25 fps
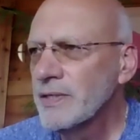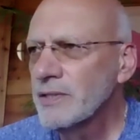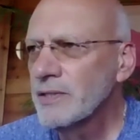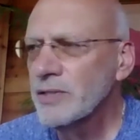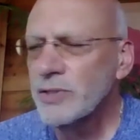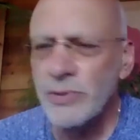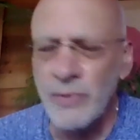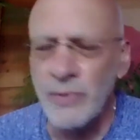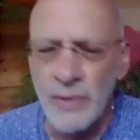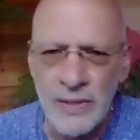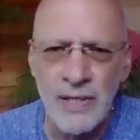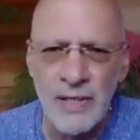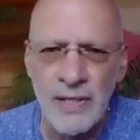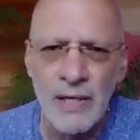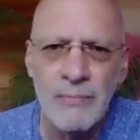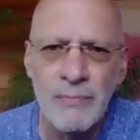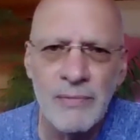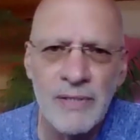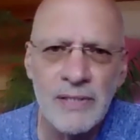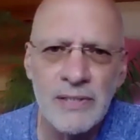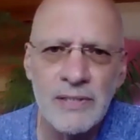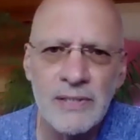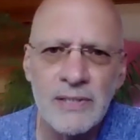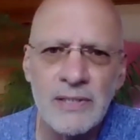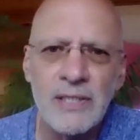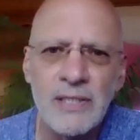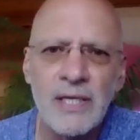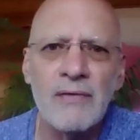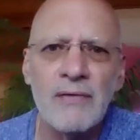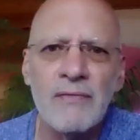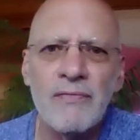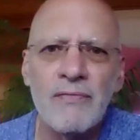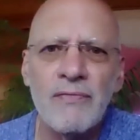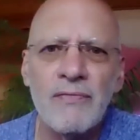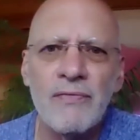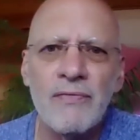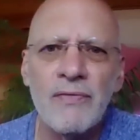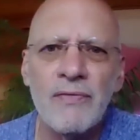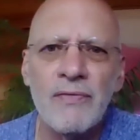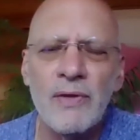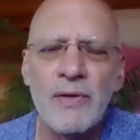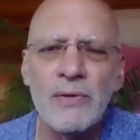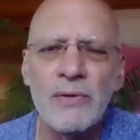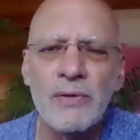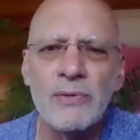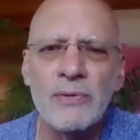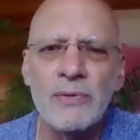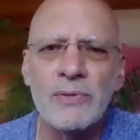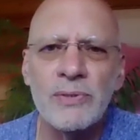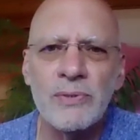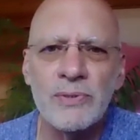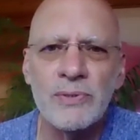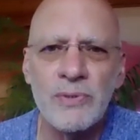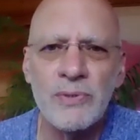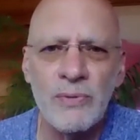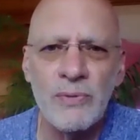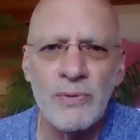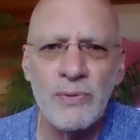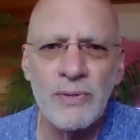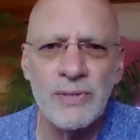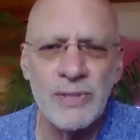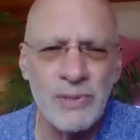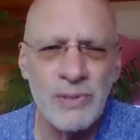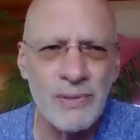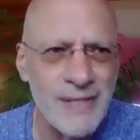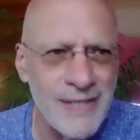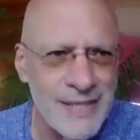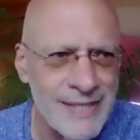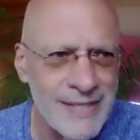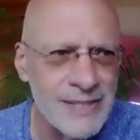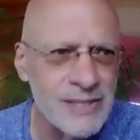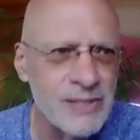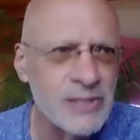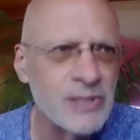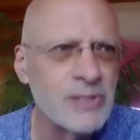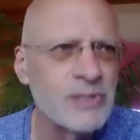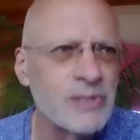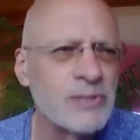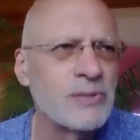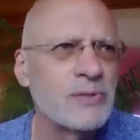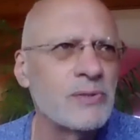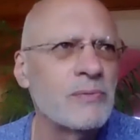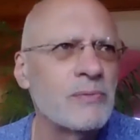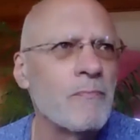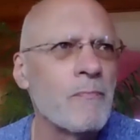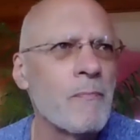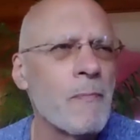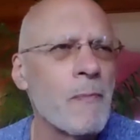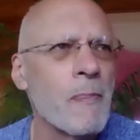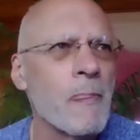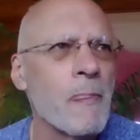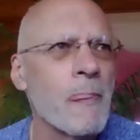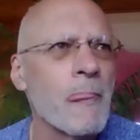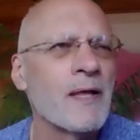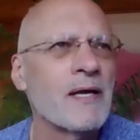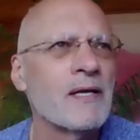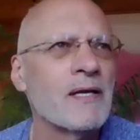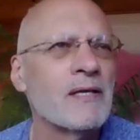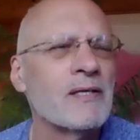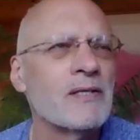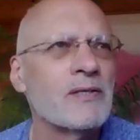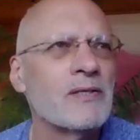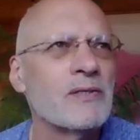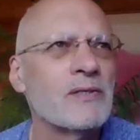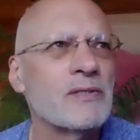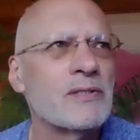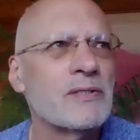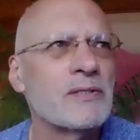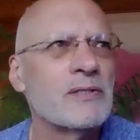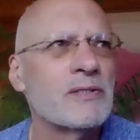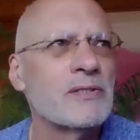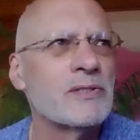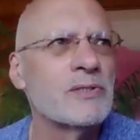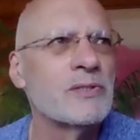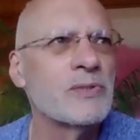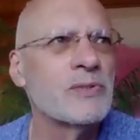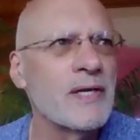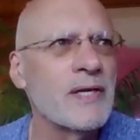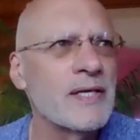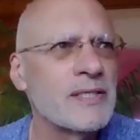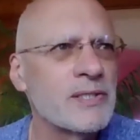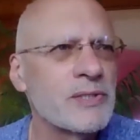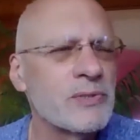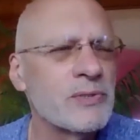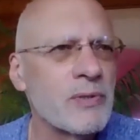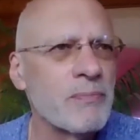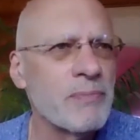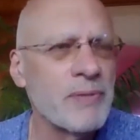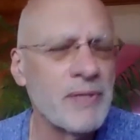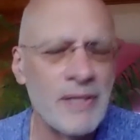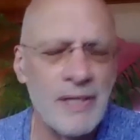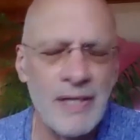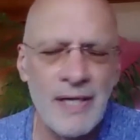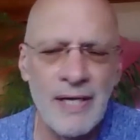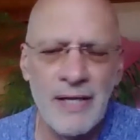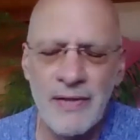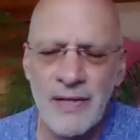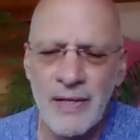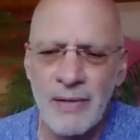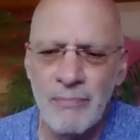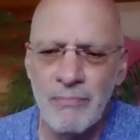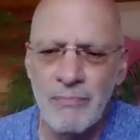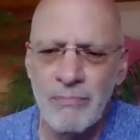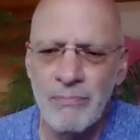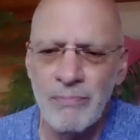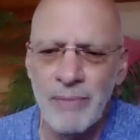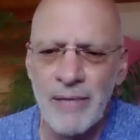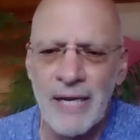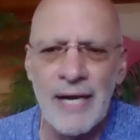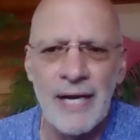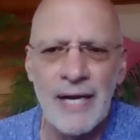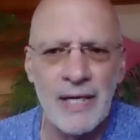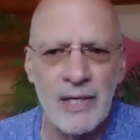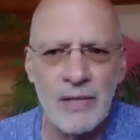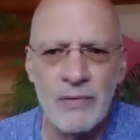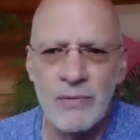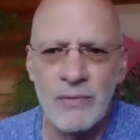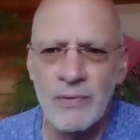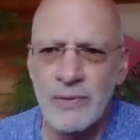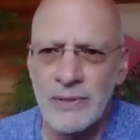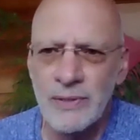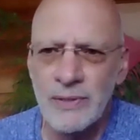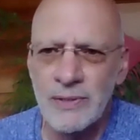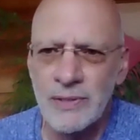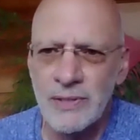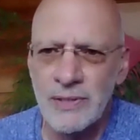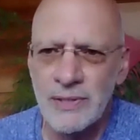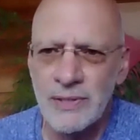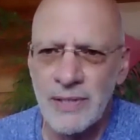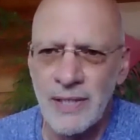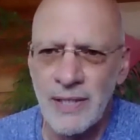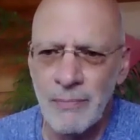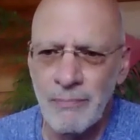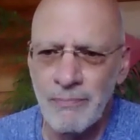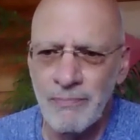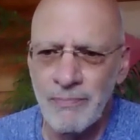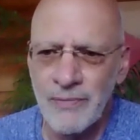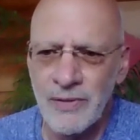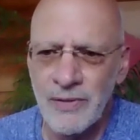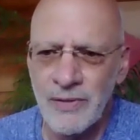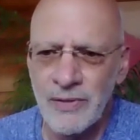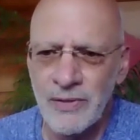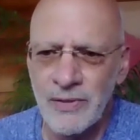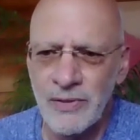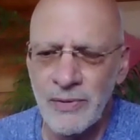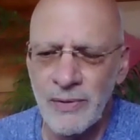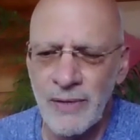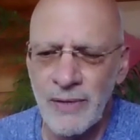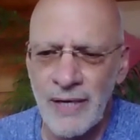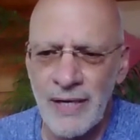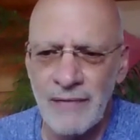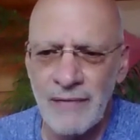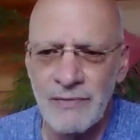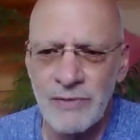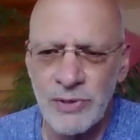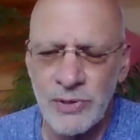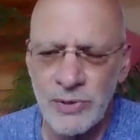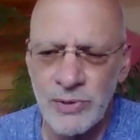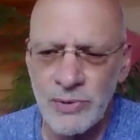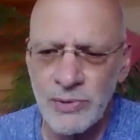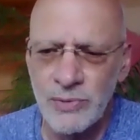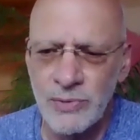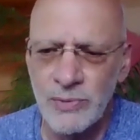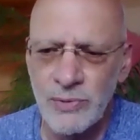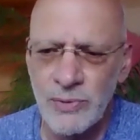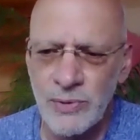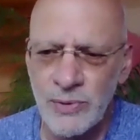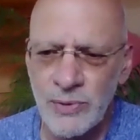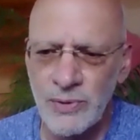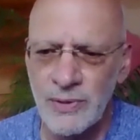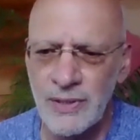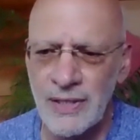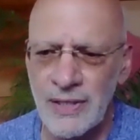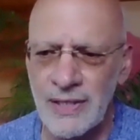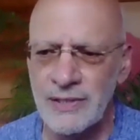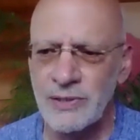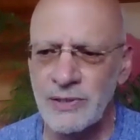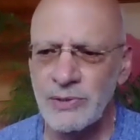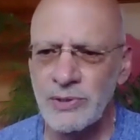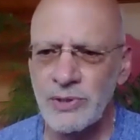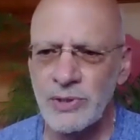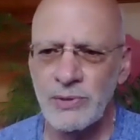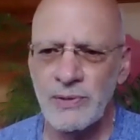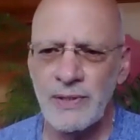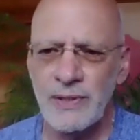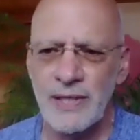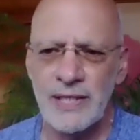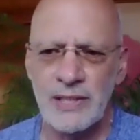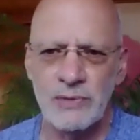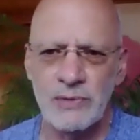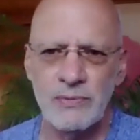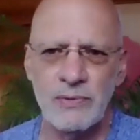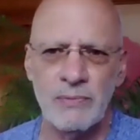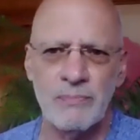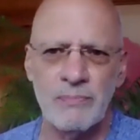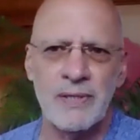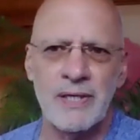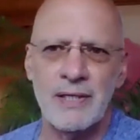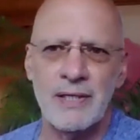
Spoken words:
shortcomings of those tools, or trying to apply them backwards. You have a tool and you try to